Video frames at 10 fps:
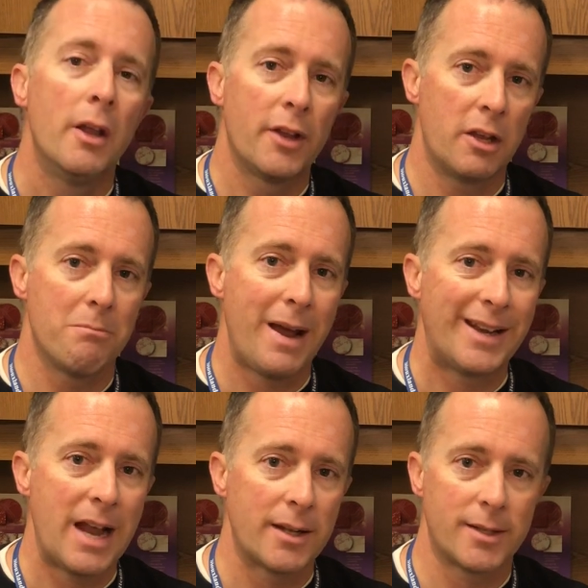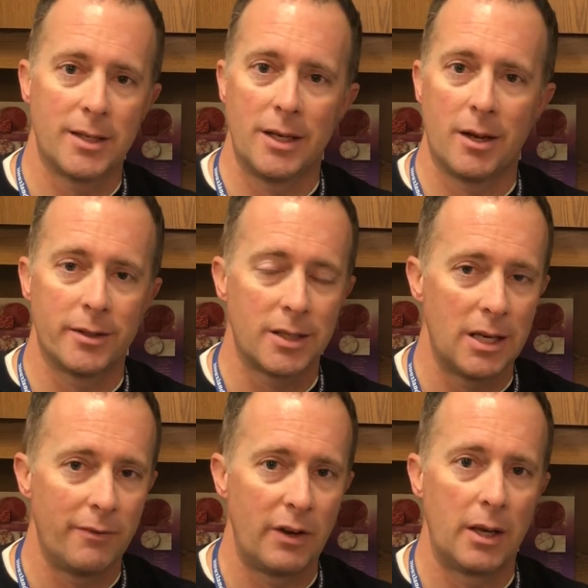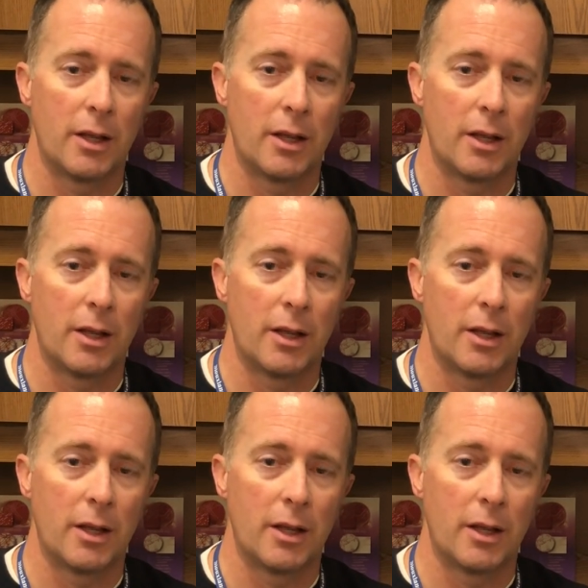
that you might not see on TV,